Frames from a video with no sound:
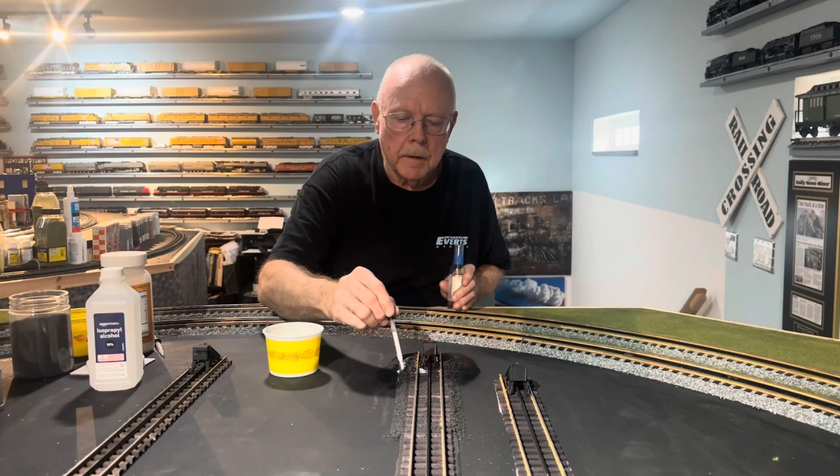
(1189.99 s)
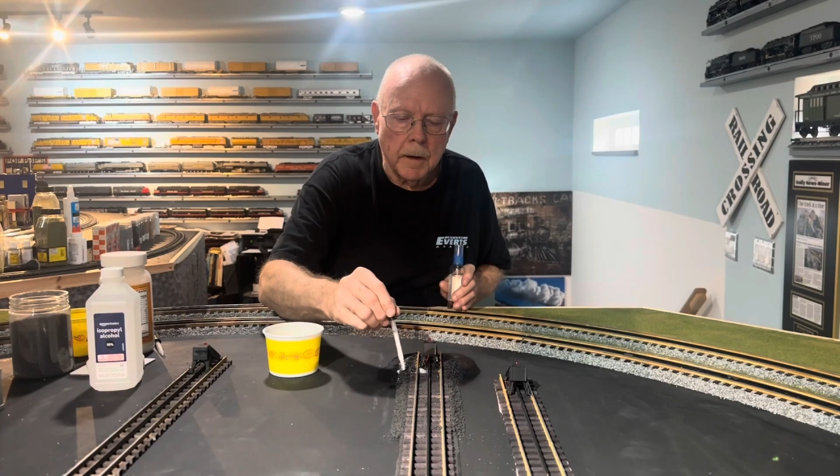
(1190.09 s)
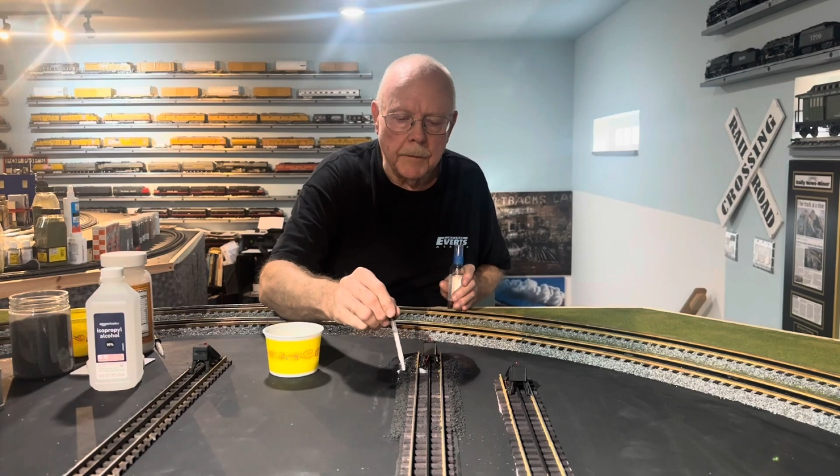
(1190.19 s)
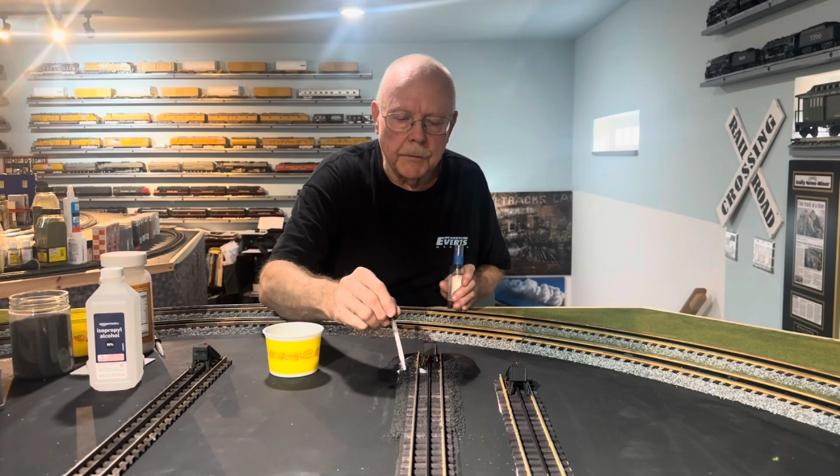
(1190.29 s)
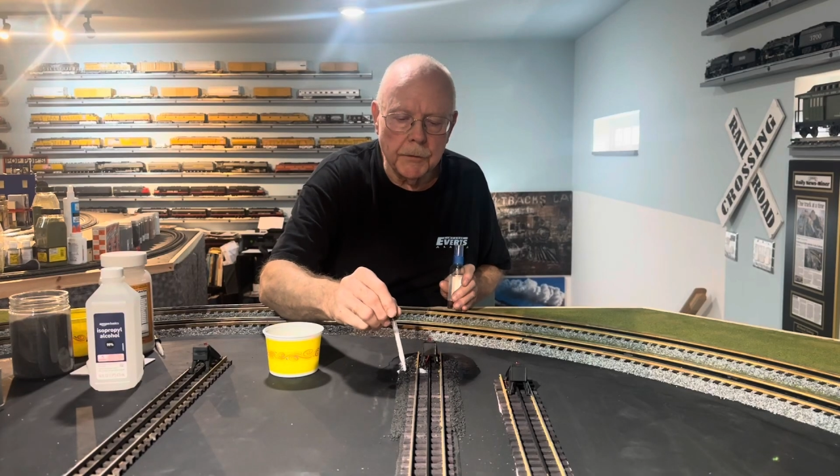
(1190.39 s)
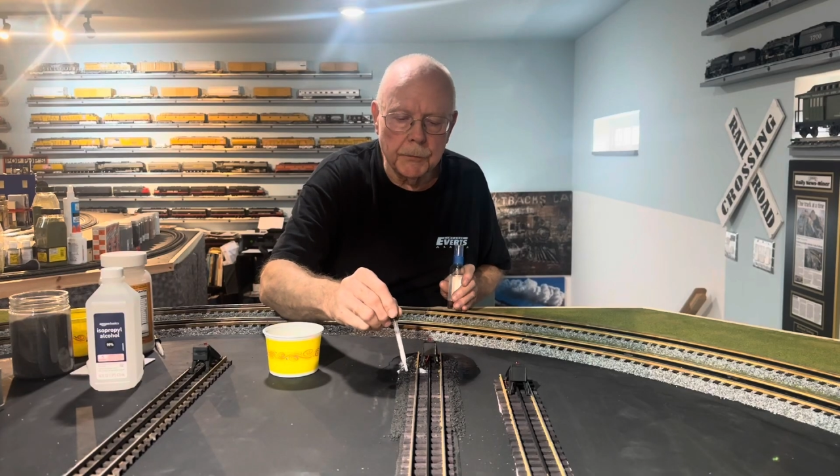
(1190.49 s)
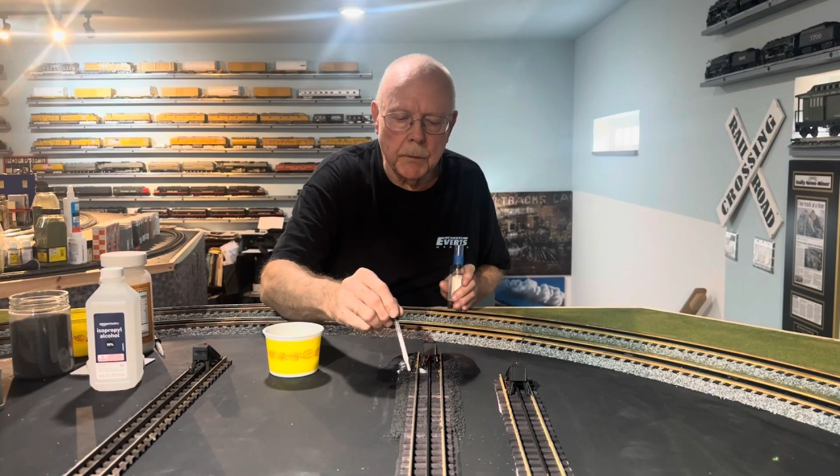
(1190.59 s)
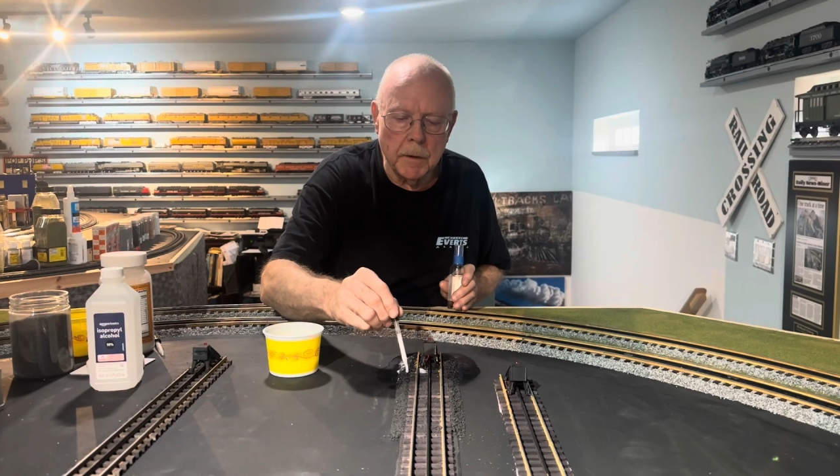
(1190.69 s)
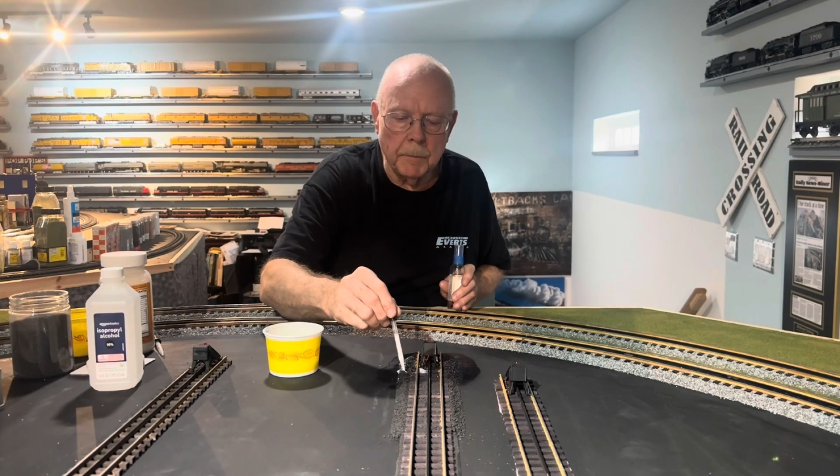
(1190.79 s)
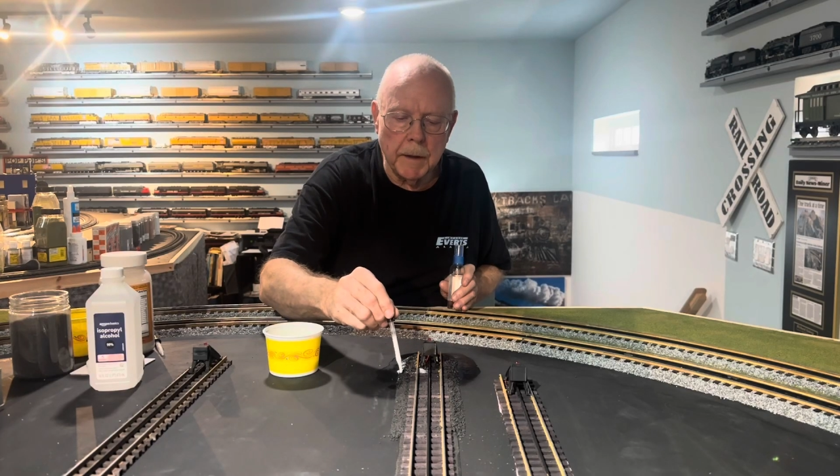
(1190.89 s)
I just
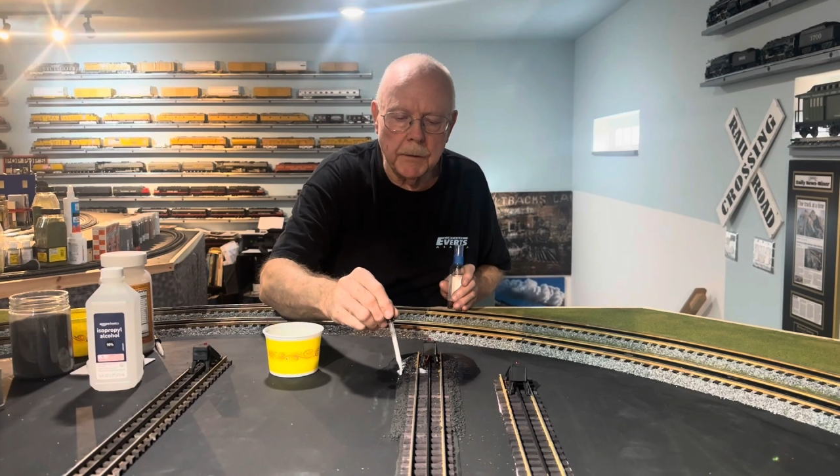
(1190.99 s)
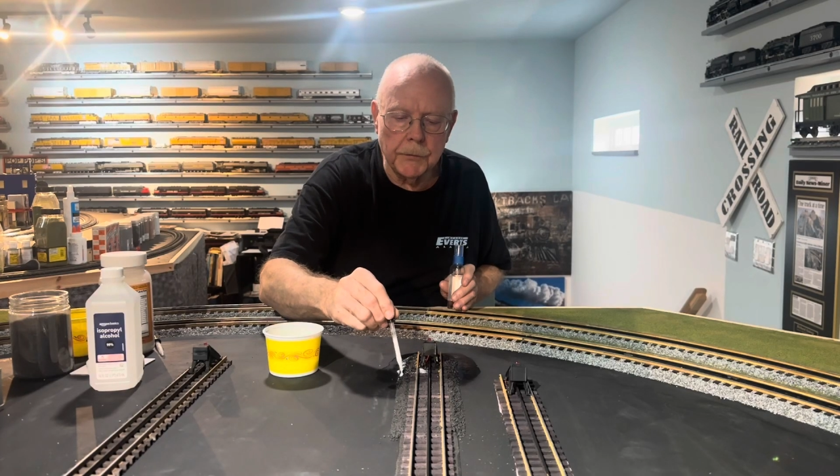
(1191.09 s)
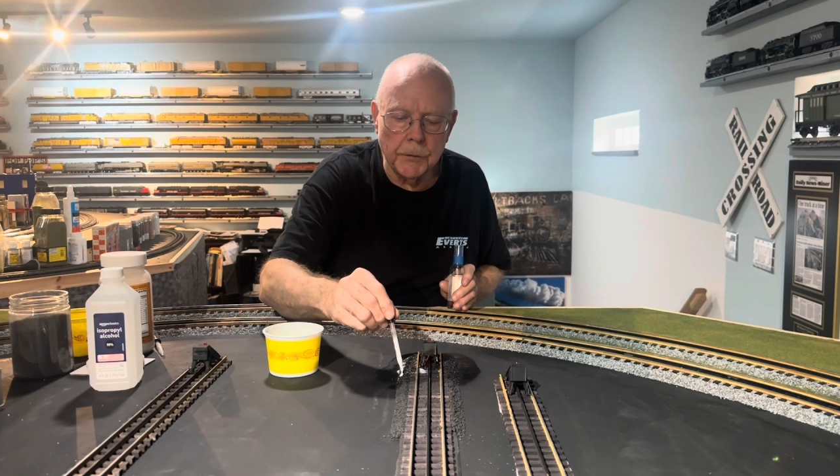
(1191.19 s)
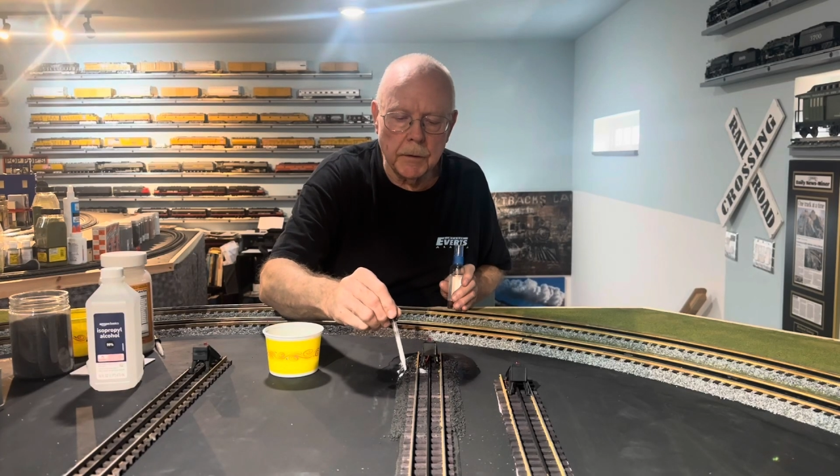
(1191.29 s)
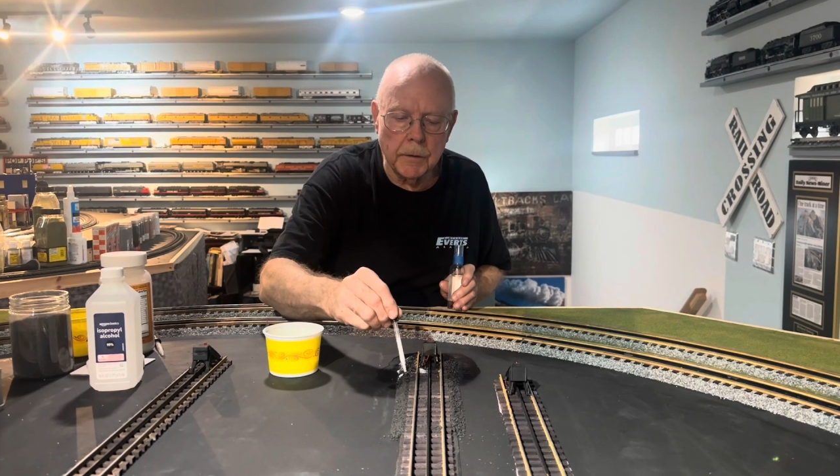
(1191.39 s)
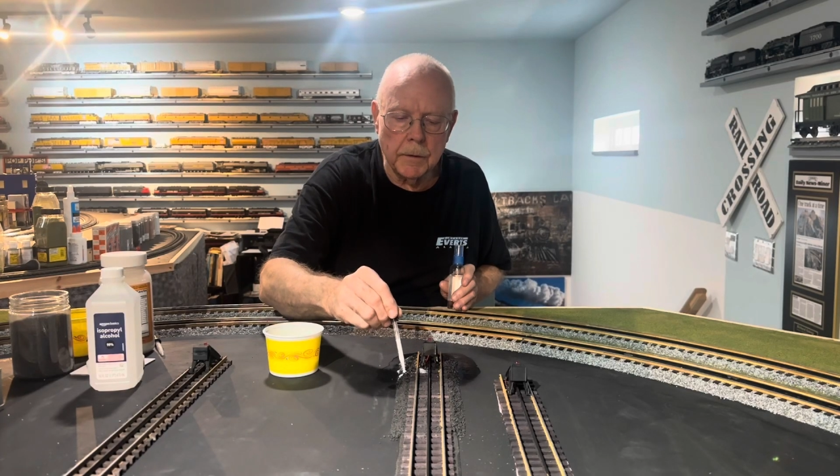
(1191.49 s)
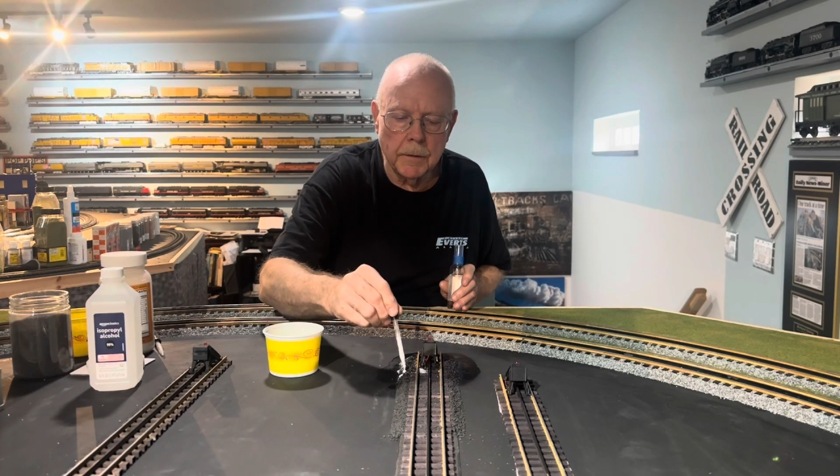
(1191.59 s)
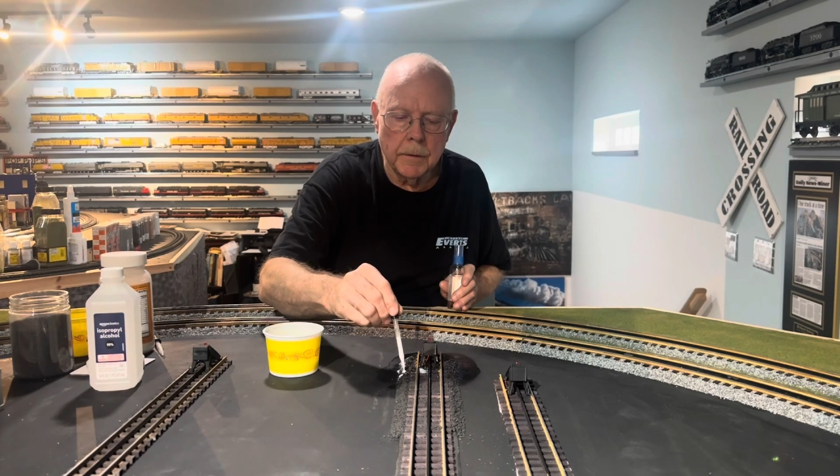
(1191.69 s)
want to make sure